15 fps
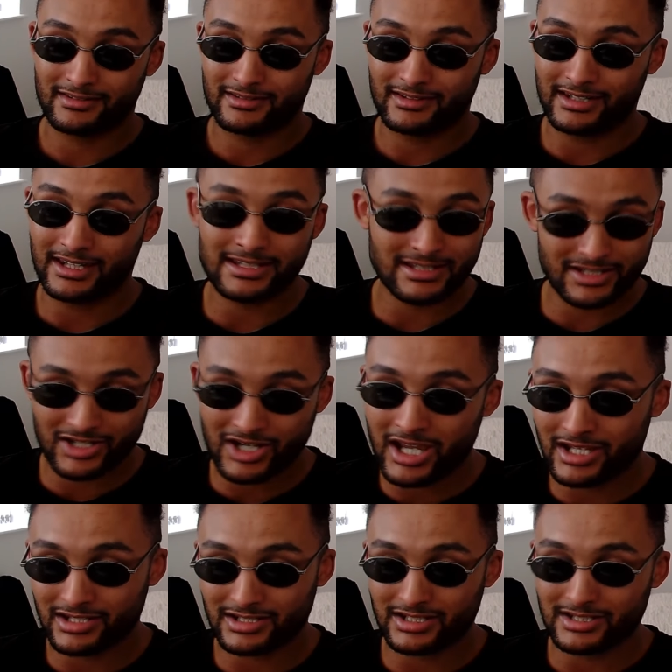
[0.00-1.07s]
He hasn't
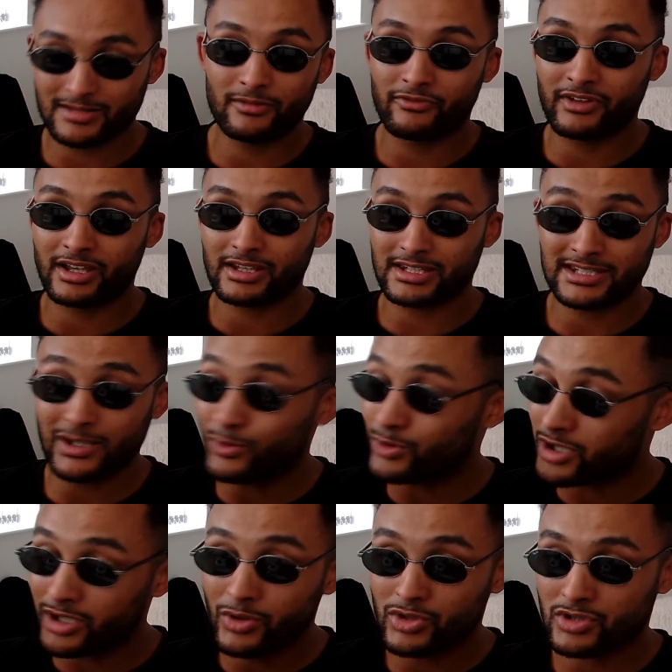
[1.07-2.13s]
changed. He still thinks, he's still
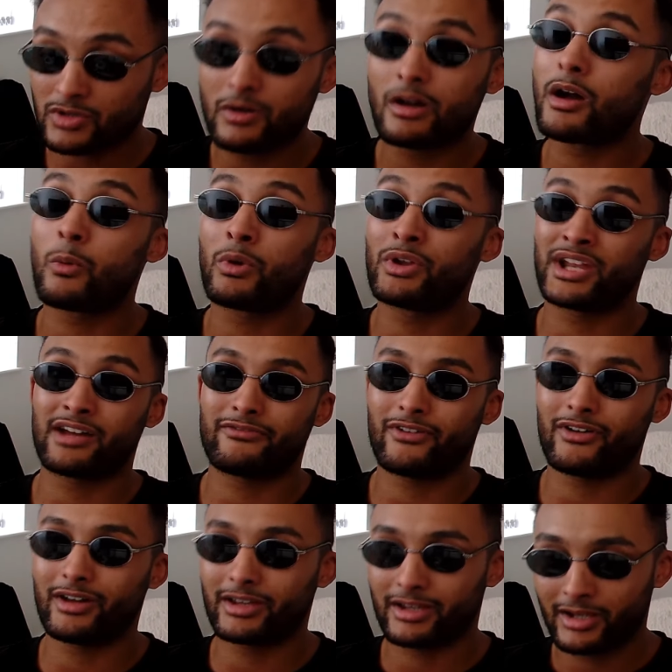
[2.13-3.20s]
delusional. Oh, I won that
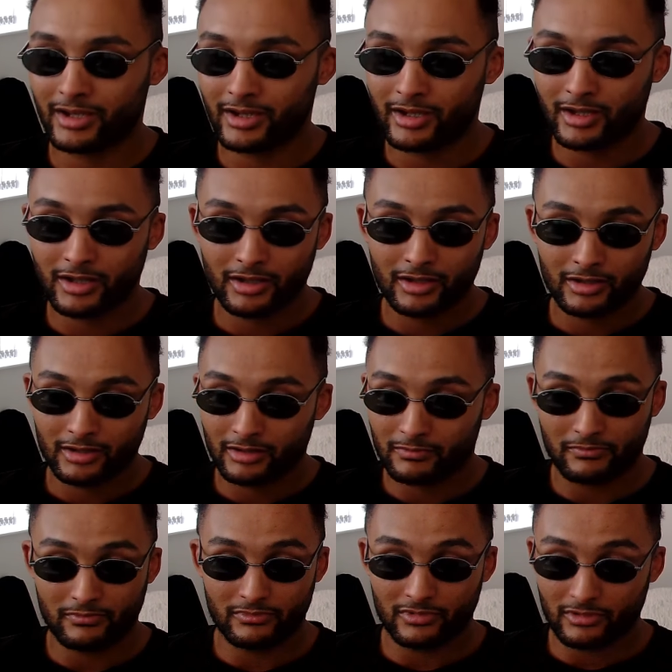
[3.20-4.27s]
fight.
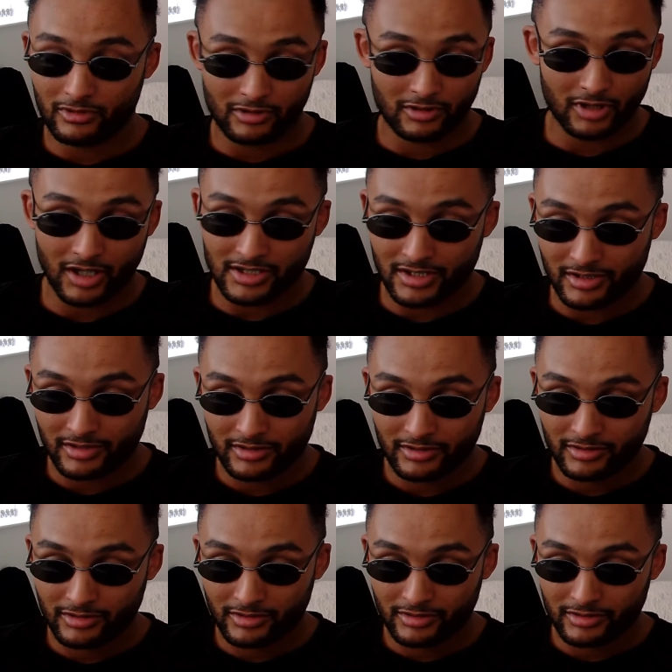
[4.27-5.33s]
Tyson.
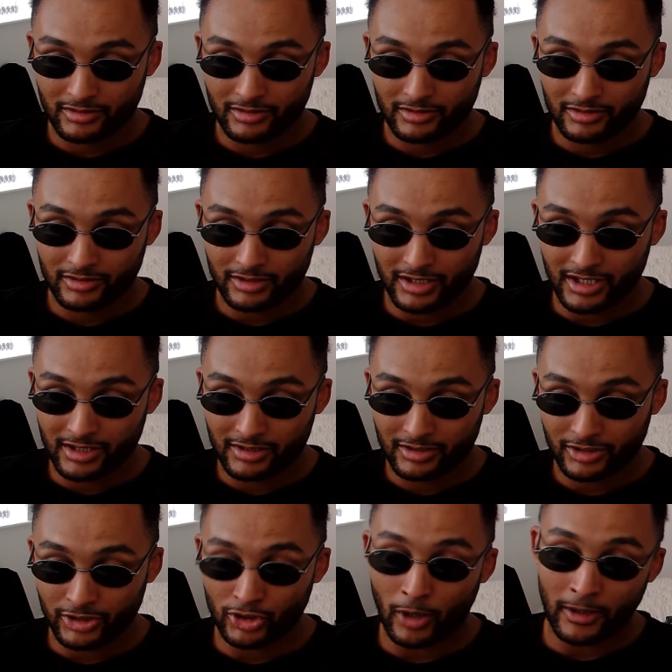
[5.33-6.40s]
Yeah,
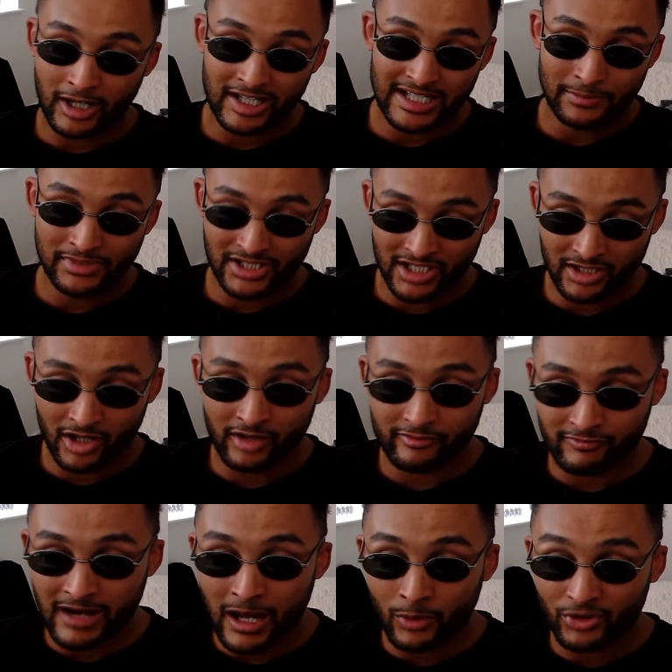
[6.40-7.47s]
you got clipped in the 9th
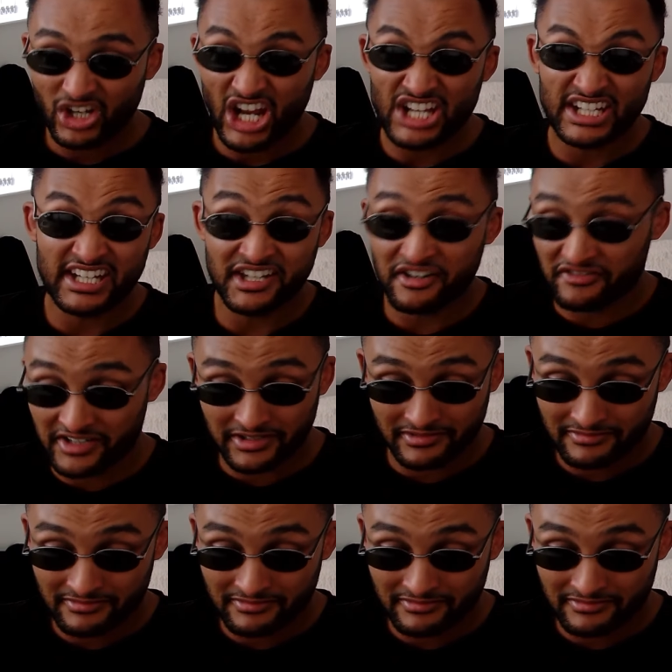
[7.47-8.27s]
round and did nothing.